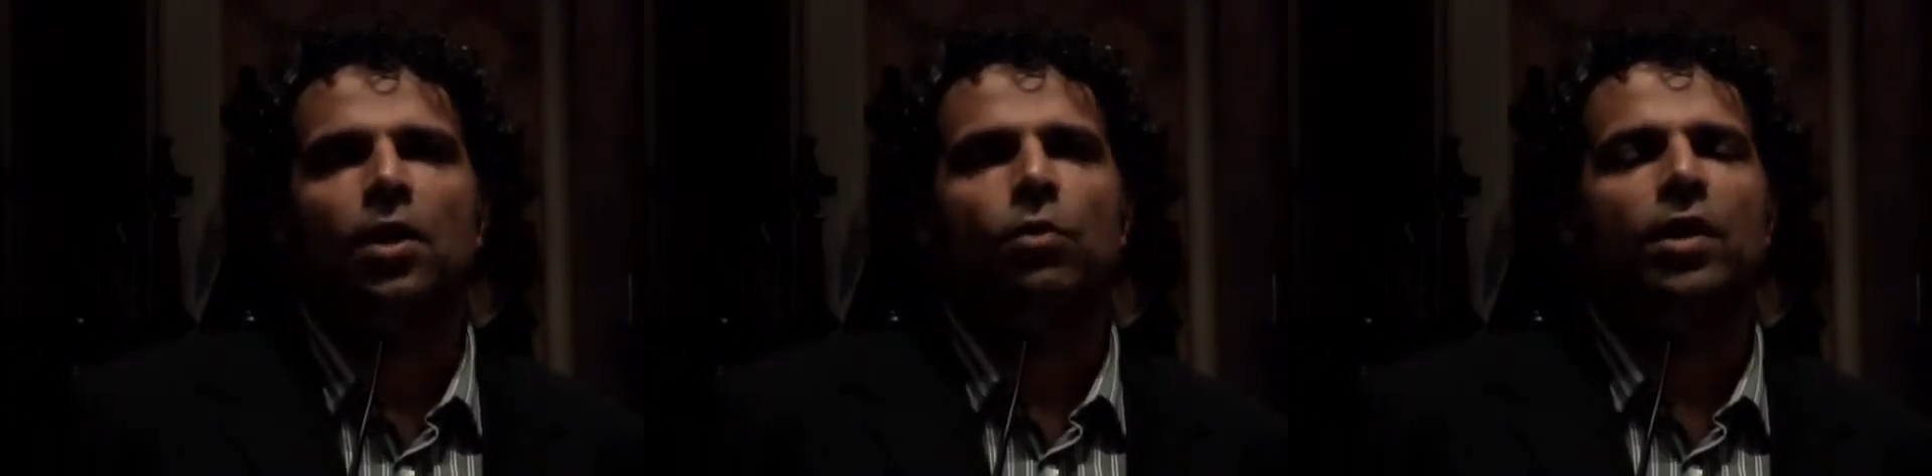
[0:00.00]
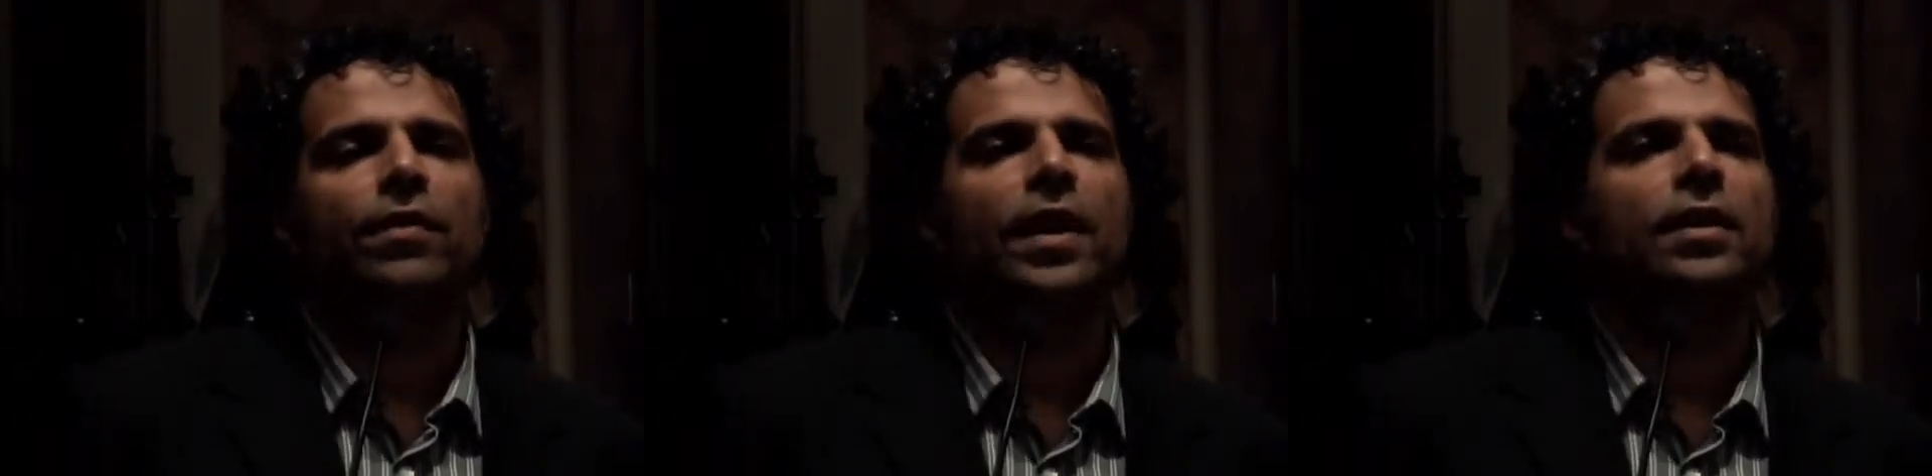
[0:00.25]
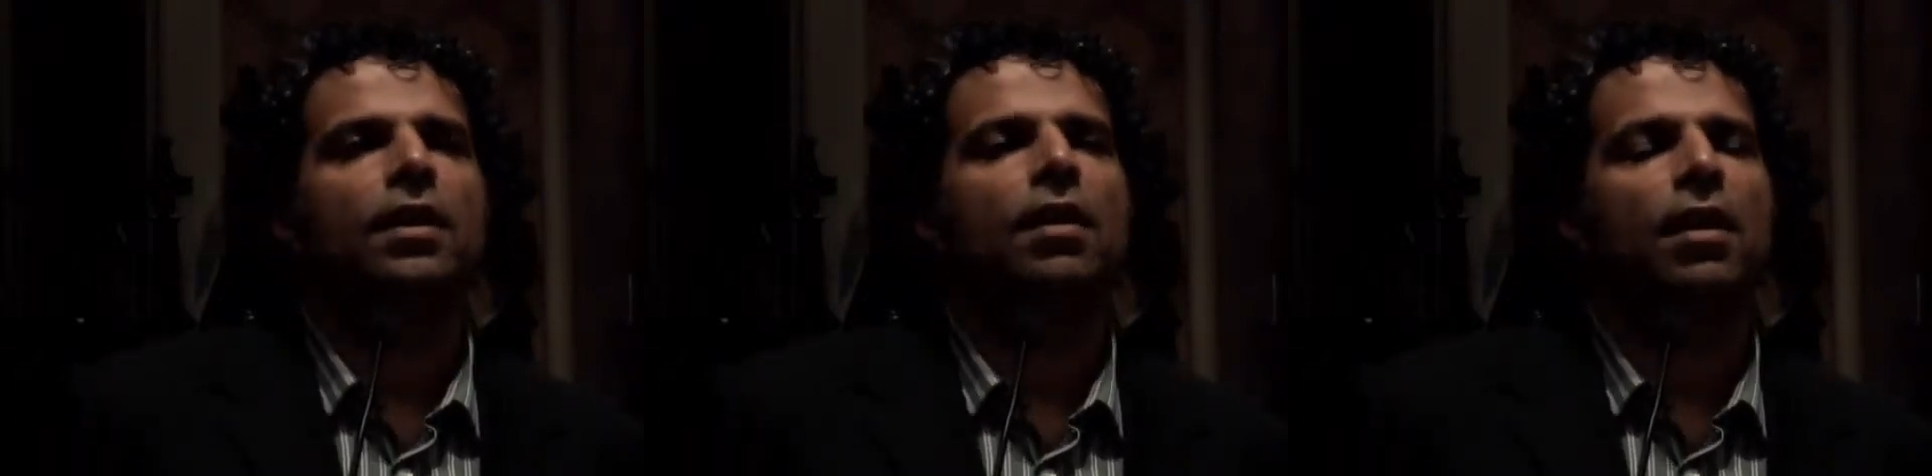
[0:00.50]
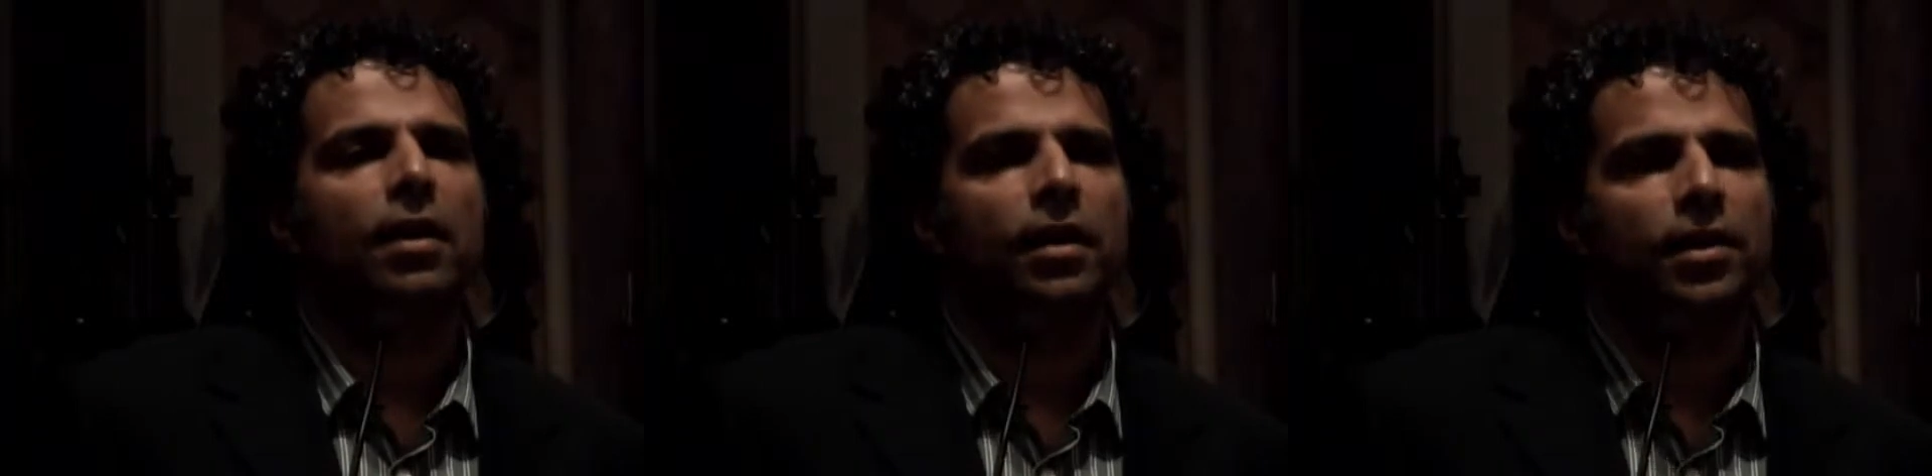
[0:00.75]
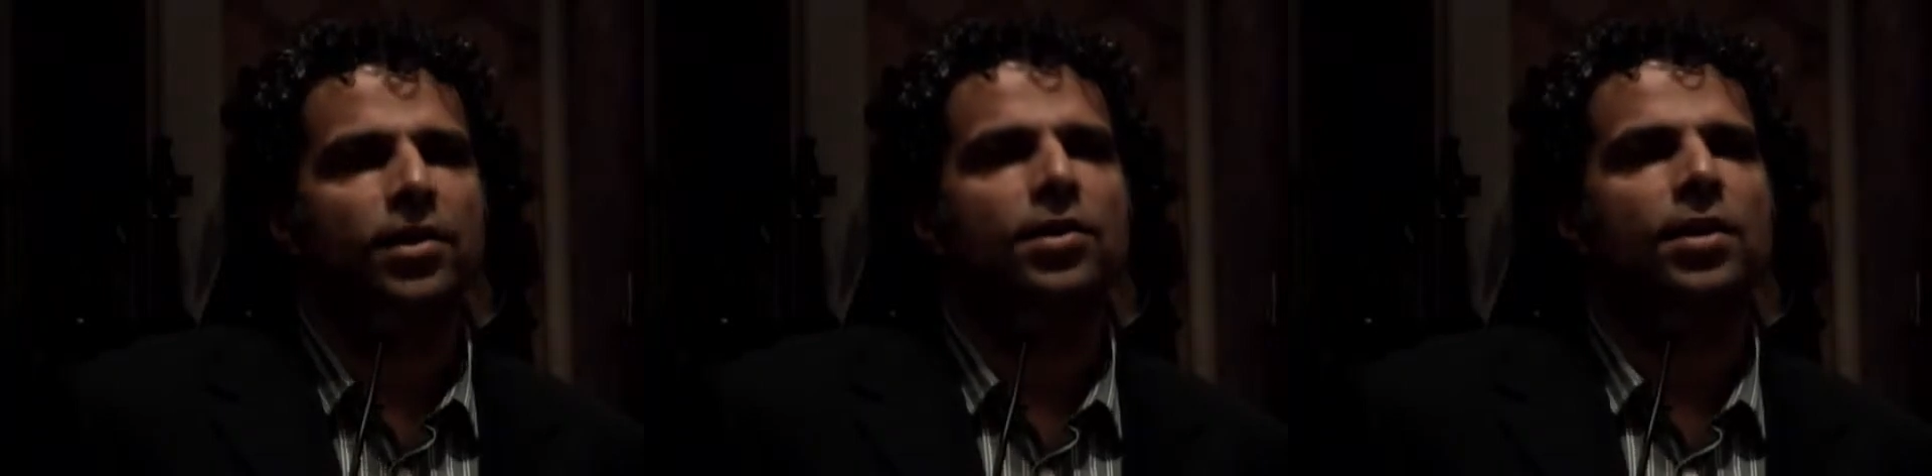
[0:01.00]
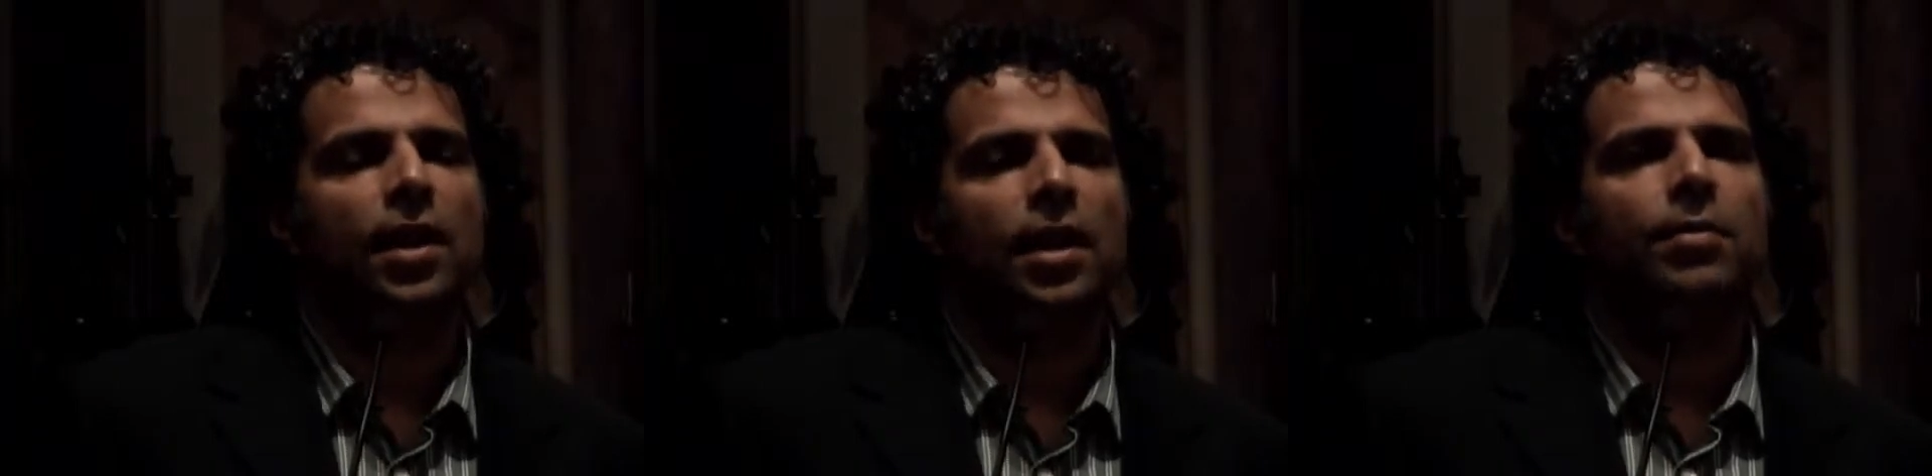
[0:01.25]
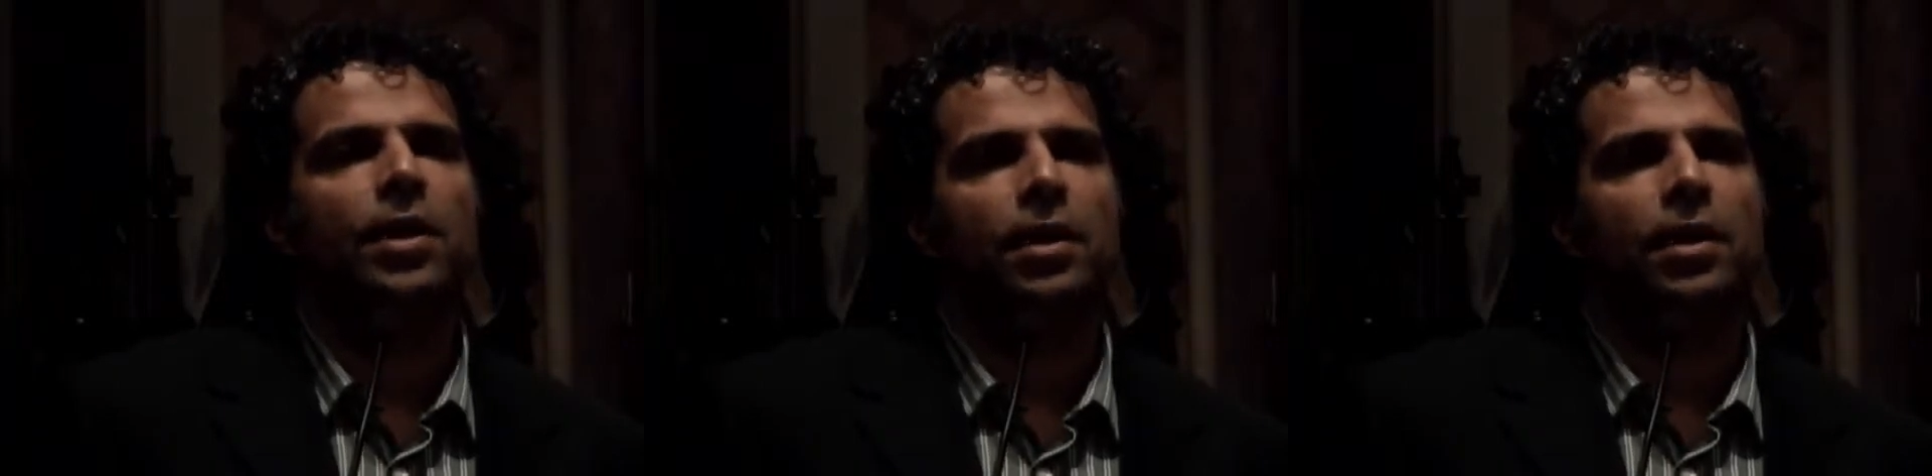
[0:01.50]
We have had the hardest time